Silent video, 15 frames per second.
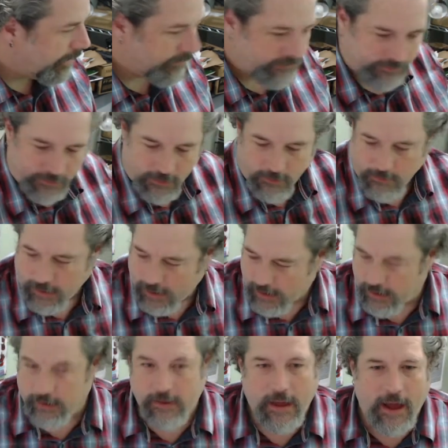
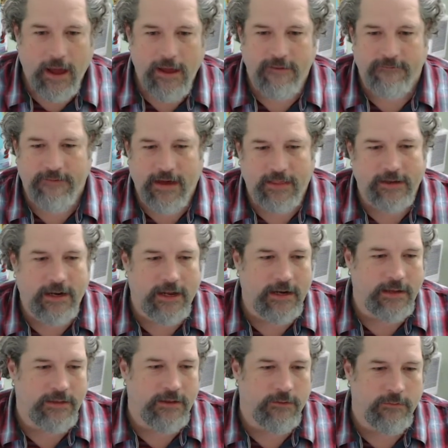So I have
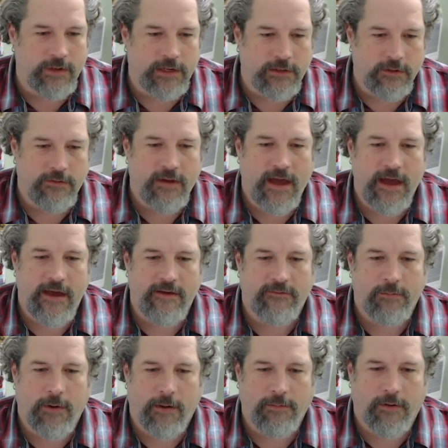validated that we do
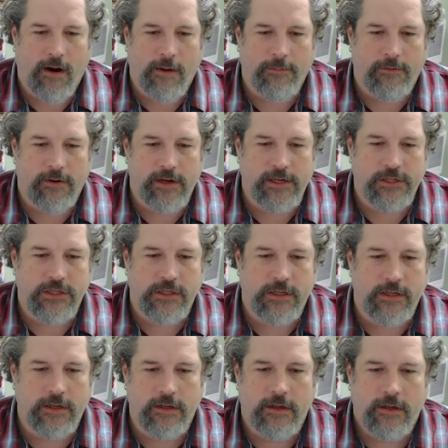have proper
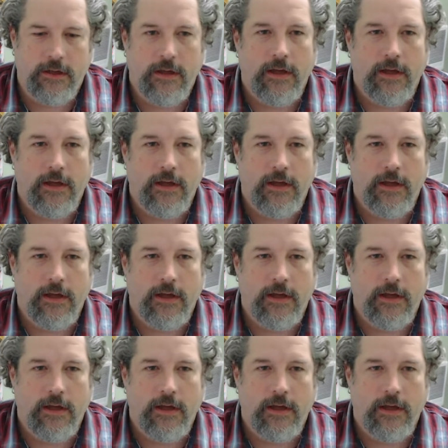operation.